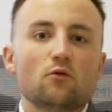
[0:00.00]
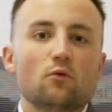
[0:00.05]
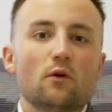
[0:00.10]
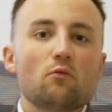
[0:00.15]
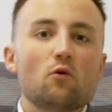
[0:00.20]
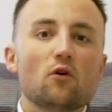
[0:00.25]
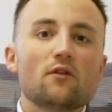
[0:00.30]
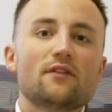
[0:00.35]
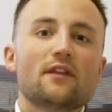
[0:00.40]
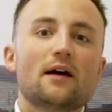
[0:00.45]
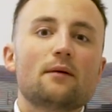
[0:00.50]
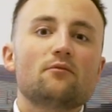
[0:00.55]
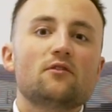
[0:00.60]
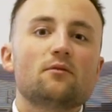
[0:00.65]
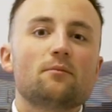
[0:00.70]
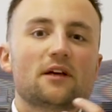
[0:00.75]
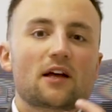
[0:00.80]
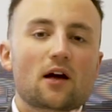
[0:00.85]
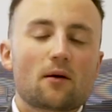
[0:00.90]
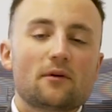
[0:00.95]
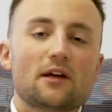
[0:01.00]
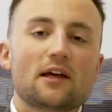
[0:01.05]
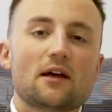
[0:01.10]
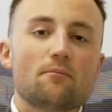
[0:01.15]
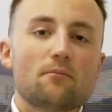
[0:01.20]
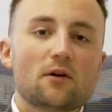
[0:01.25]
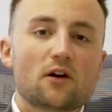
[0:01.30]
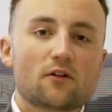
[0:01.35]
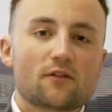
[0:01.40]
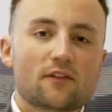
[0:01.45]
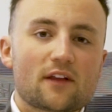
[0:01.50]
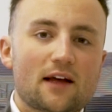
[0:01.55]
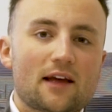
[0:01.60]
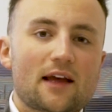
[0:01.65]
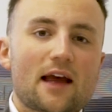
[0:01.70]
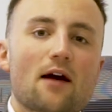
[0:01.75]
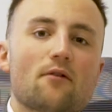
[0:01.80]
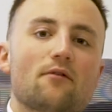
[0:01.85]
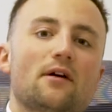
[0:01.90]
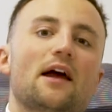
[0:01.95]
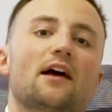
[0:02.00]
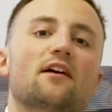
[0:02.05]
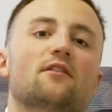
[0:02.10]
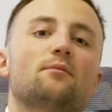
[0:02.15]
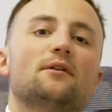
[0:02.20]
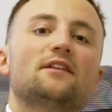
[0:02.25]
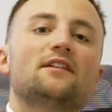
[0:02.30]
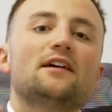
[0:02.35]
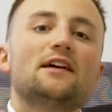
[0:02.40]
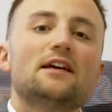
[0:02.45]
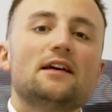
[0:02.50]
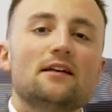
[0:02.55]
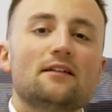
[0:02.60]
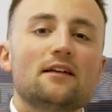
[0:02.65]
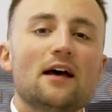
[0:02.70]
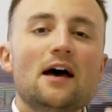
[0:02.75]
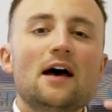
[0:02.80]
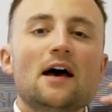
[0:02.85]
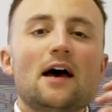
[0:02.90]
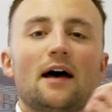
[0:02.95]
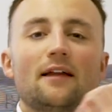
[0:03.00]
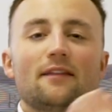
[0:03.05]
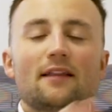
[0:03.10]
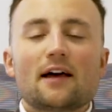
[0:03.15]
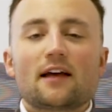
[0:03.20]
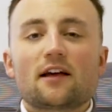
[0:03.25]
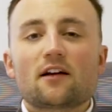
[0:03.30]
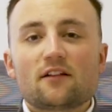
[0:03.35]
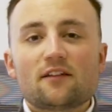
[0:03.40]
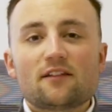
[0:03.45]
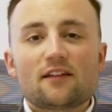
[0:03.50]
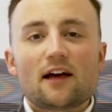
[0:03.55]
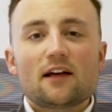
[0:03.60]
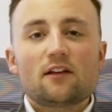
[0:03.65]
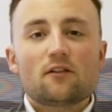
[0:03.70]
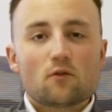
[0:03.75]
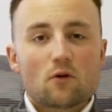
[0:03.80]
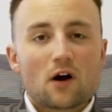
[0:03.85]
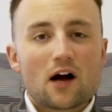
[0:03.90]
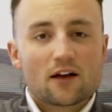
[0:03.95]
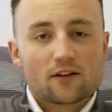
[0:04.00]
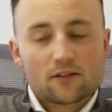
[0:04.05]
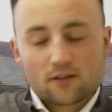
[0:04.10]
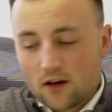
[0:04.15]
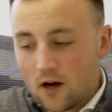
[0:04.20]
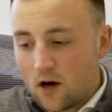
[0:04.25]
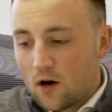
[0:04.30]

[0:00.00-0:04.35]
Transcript: We want them to be coming in because they carry expertise and they can say to us,